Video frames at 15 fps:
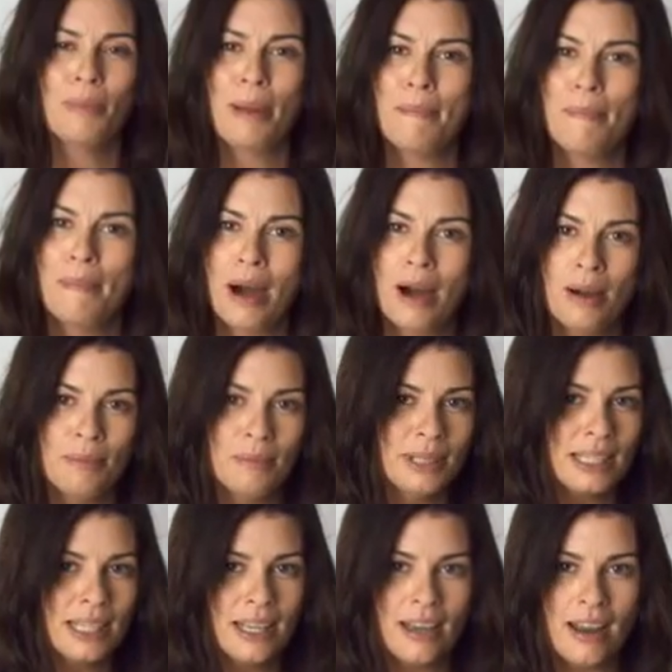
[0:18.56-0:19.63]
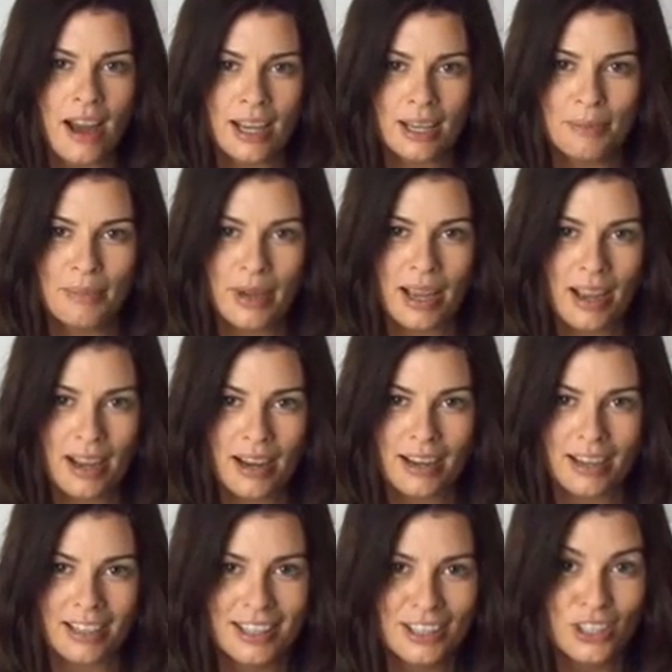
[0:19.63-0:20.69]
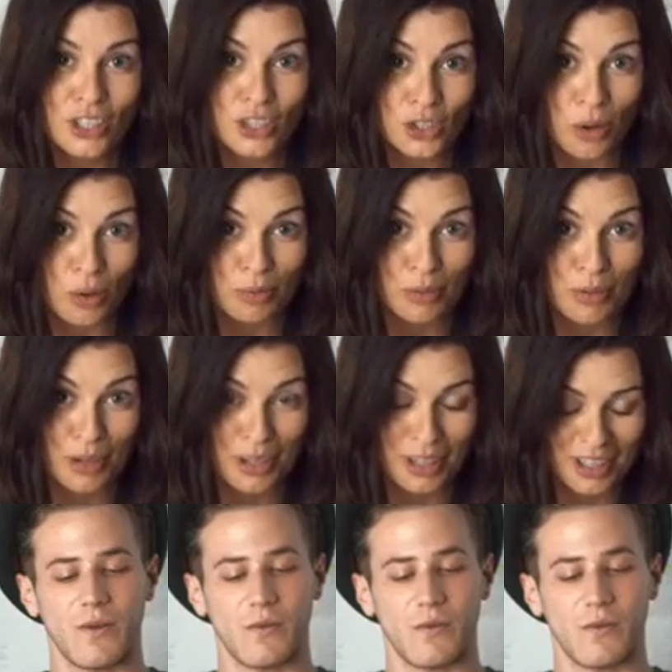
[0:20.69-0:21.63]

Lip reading: My mum is a nightmare to shop for.